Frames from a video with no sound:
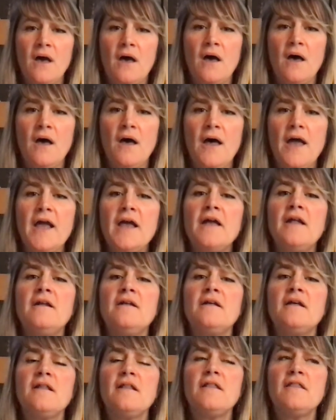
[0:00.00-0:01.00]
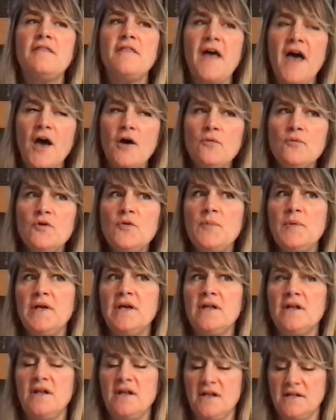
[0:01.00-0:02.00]
And that would
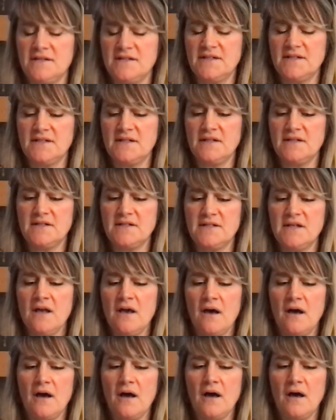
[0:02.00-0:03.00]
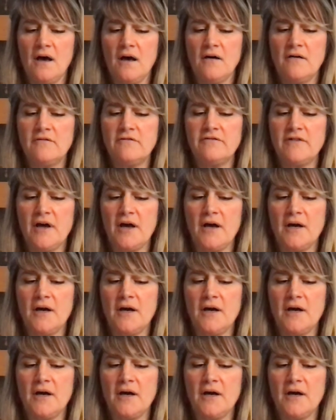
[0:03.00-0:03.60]
be an instance of